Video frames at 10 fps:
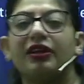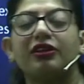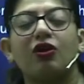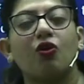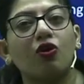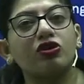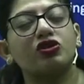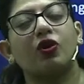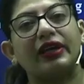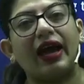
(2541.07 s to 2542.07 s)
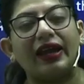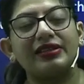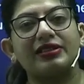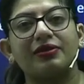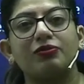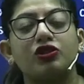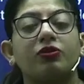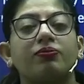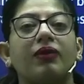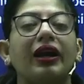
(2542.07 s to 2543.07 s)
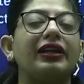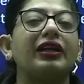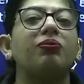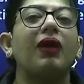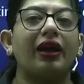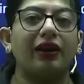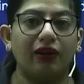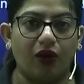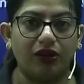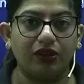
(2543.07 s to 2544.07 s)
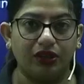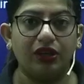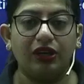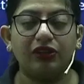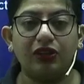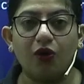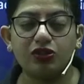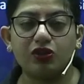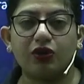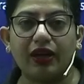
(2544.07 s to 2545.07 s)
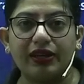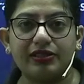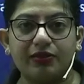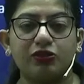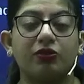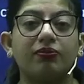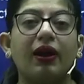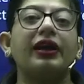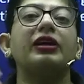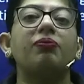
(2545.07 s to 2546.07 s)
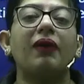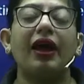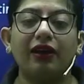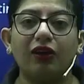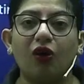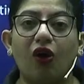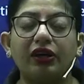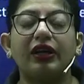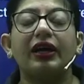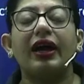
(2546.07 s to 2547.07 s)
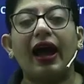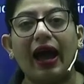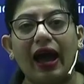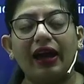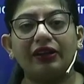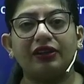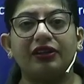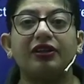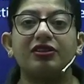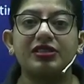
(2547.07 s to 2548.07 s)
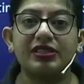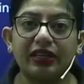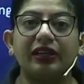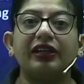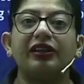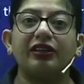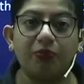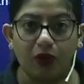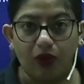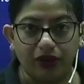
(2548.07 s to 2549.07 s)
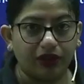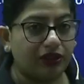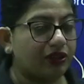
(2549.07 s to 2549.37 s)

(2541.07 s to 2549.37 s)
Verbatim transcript: the host organism should multiply a lot. The host organism should multiply a lot and secrete the product.